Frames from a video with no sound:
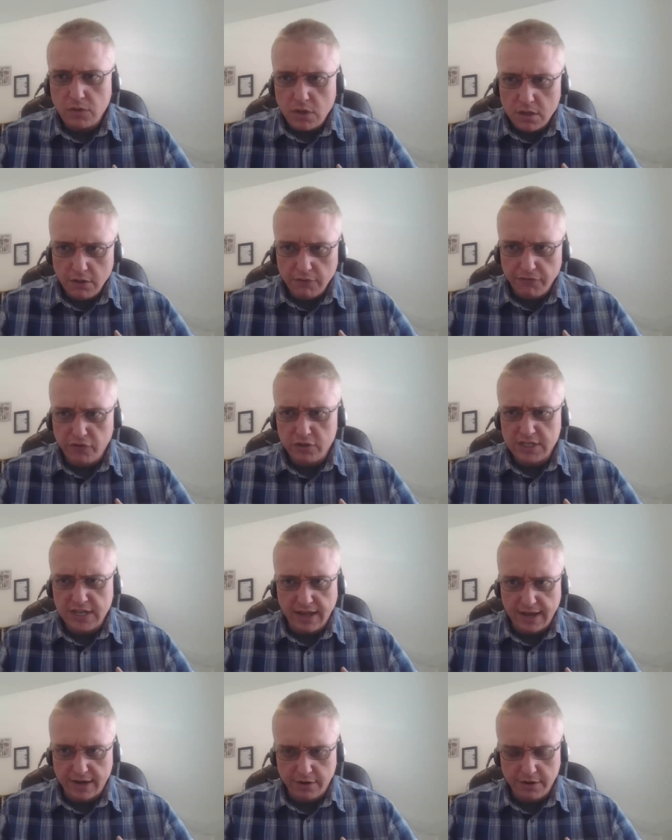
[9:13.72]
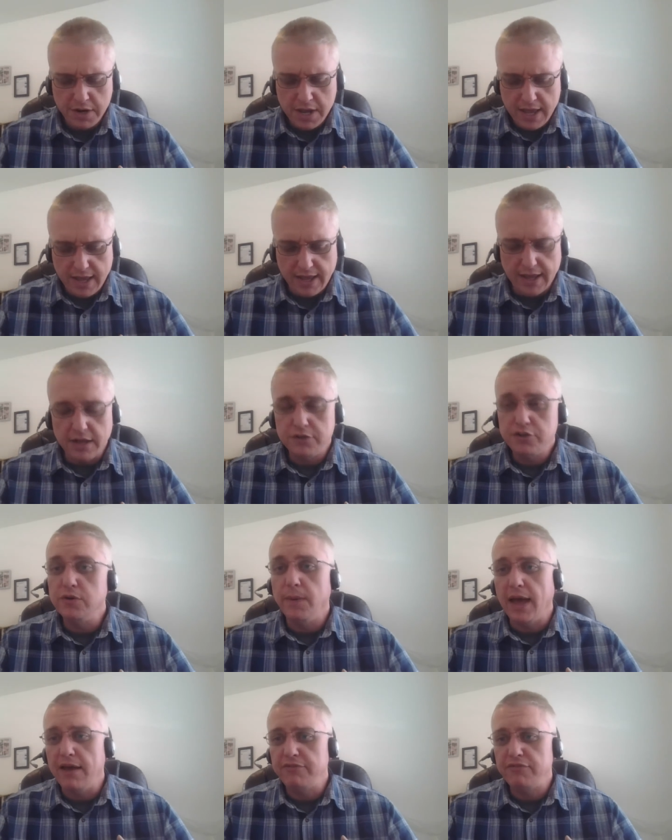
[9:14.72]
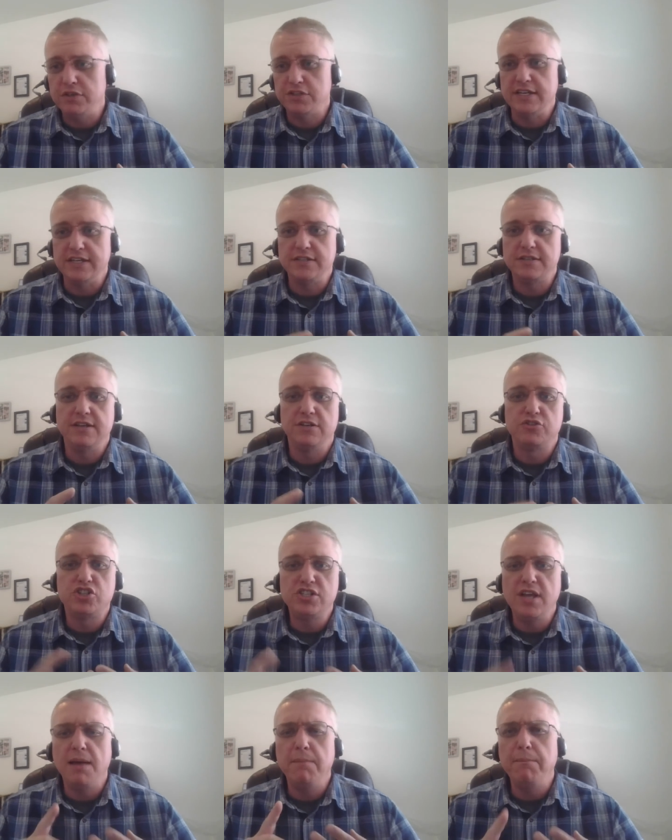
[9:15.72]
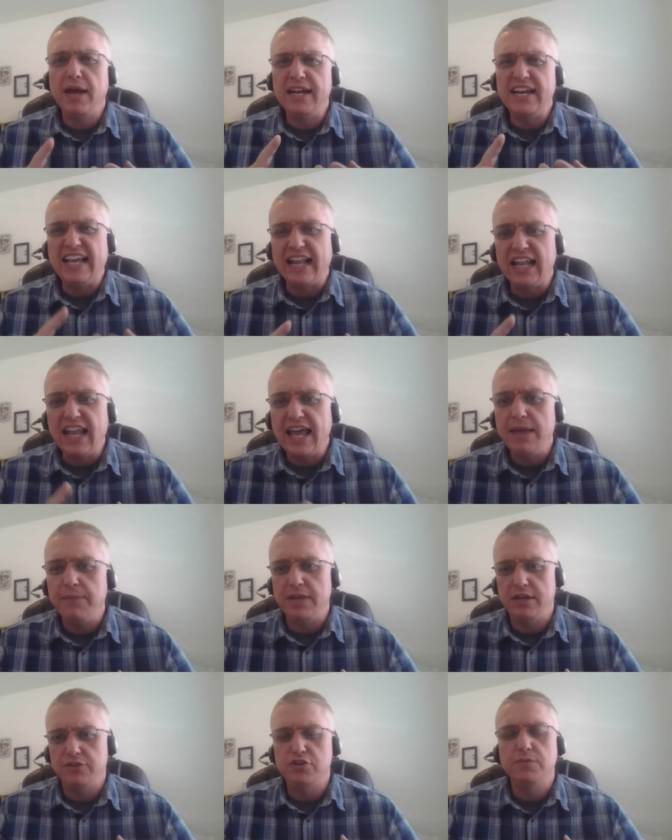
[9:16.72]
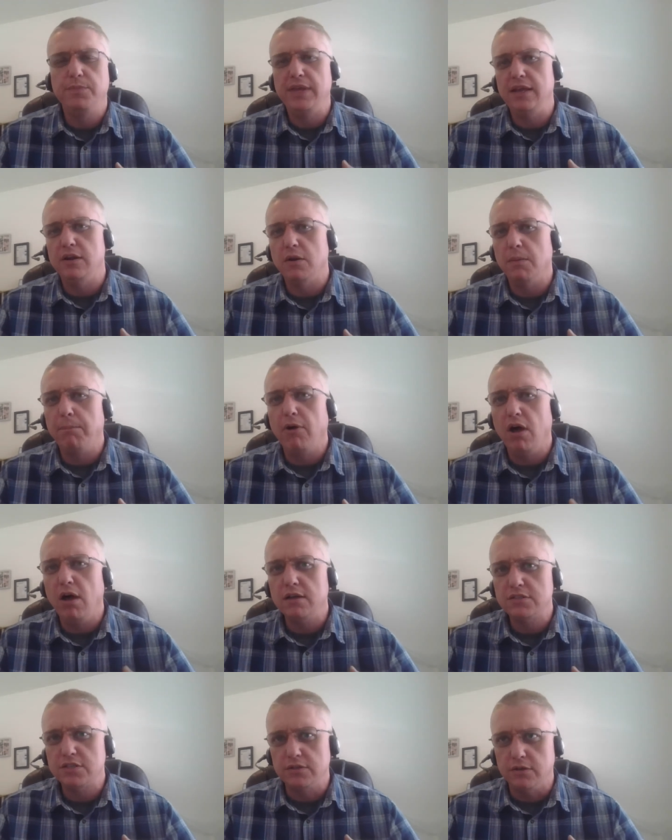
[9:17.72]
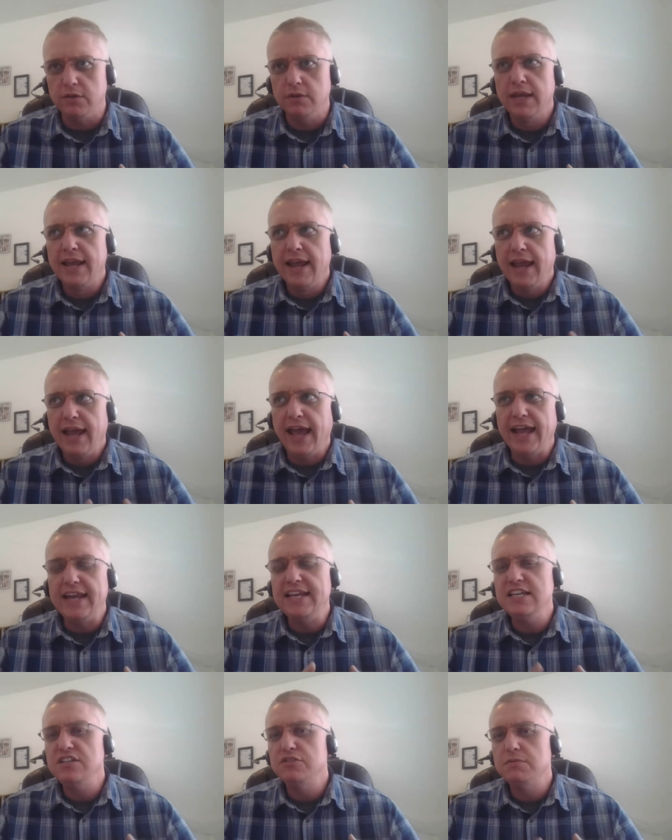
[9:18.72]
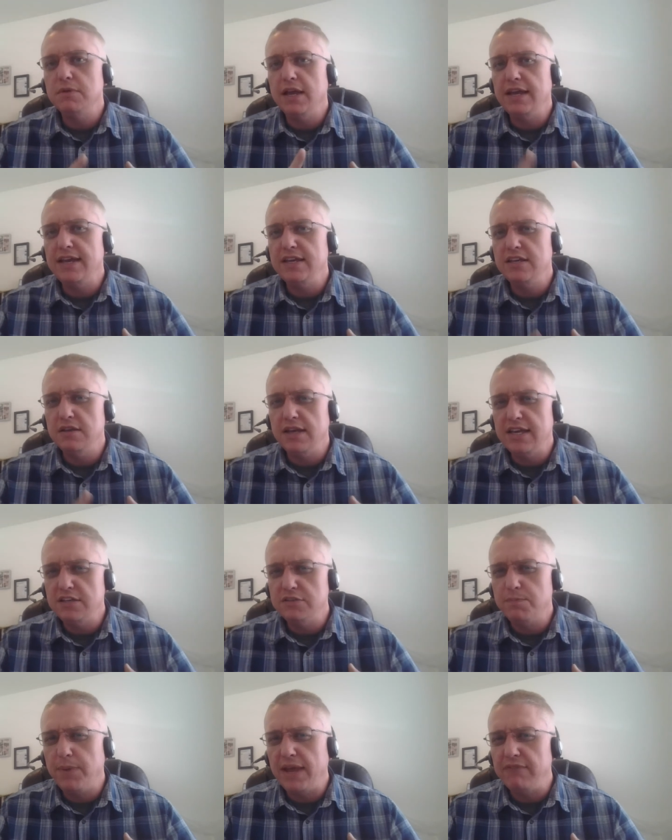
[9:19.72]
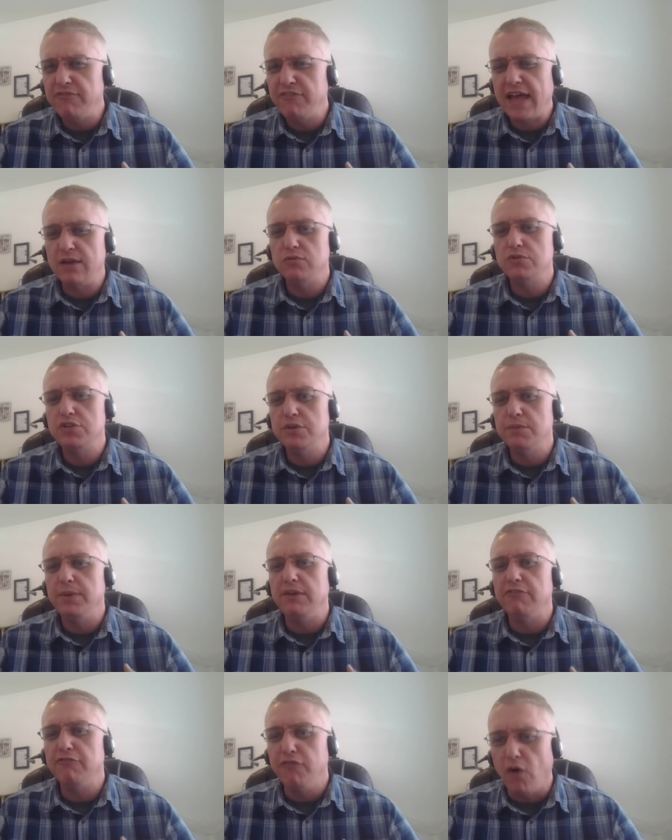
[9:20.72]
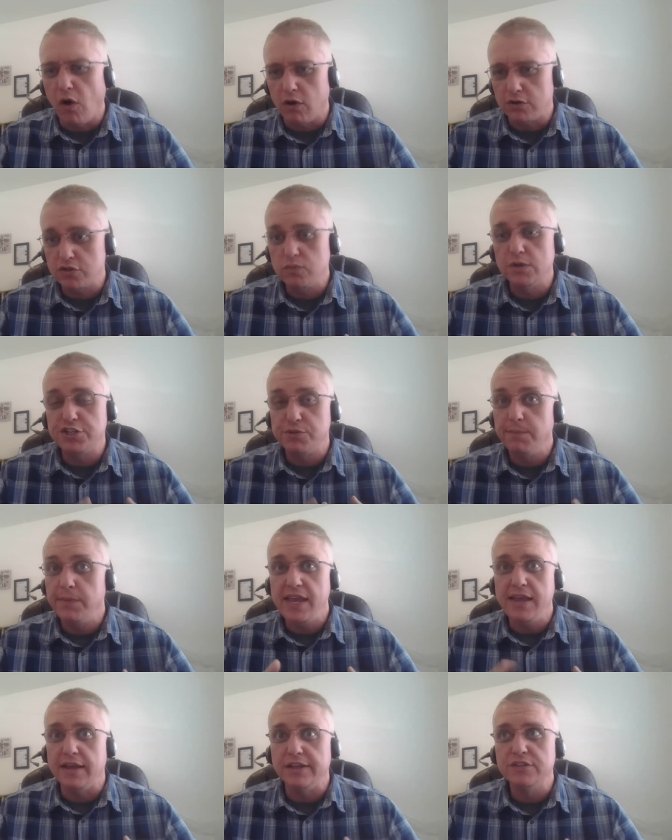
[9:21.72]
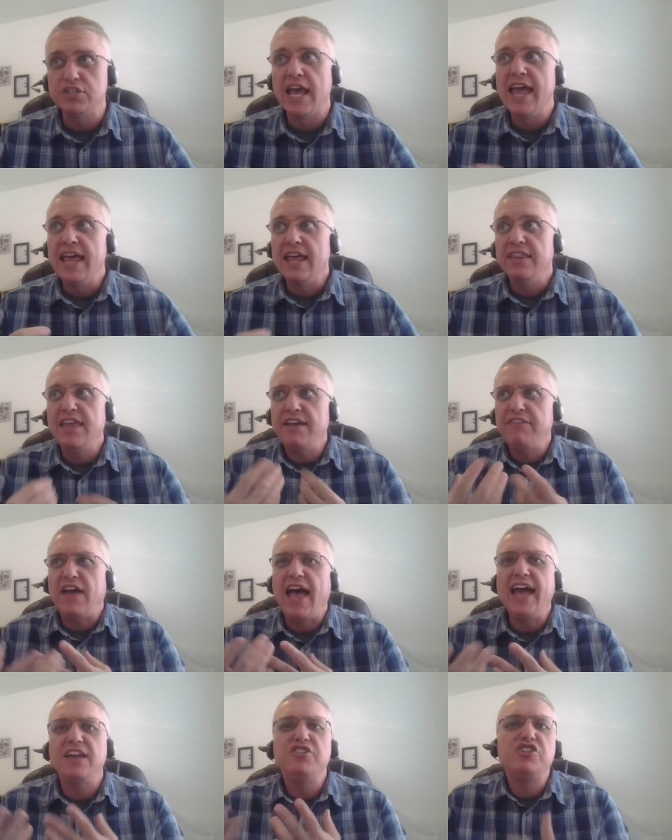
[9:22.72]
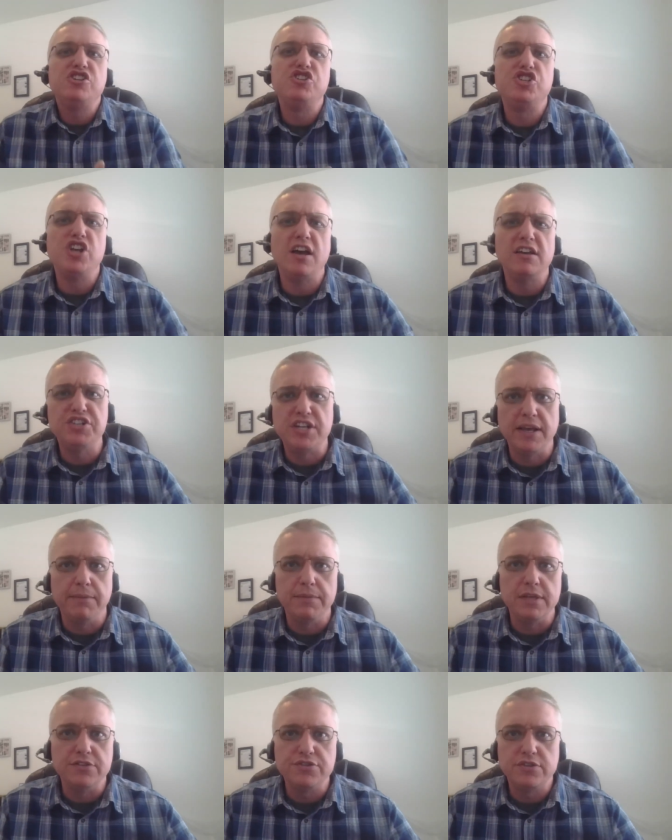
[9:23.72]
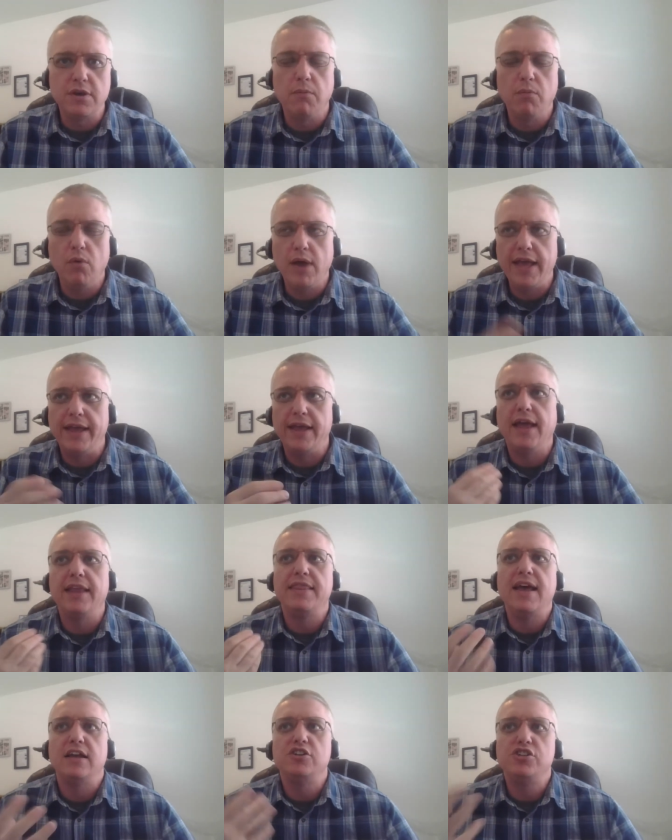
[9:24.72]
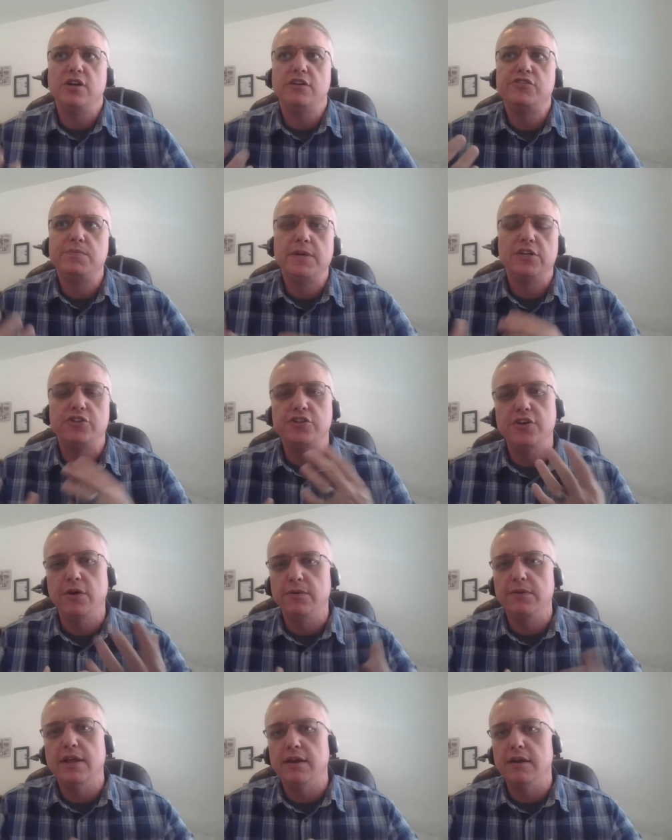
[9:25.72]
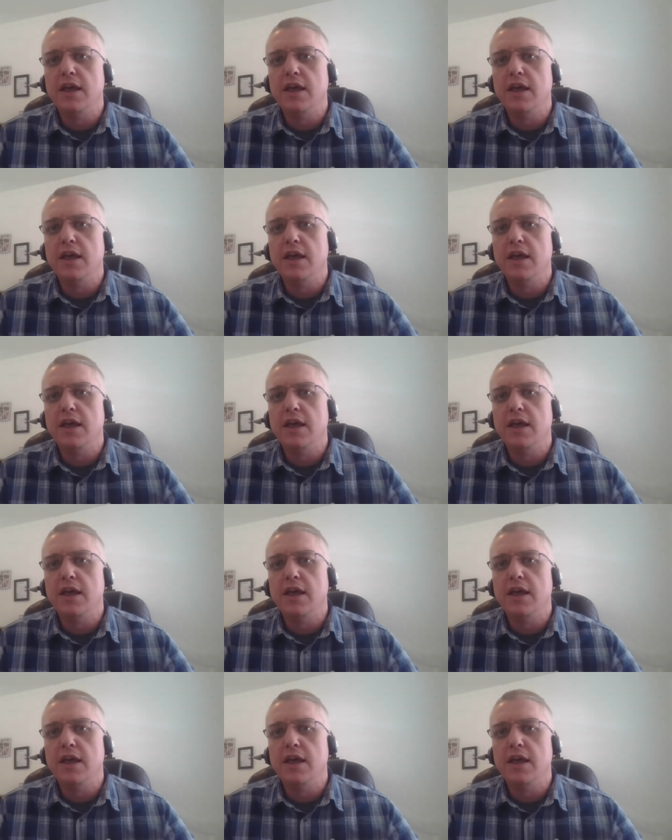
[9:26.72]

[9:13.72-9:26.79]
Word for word: the first letter uh, to Ephesus, there's somebody claiming to be an apostle, and he's he he's been found to be false, which means they've had to judge him in some way, and that judgment showed that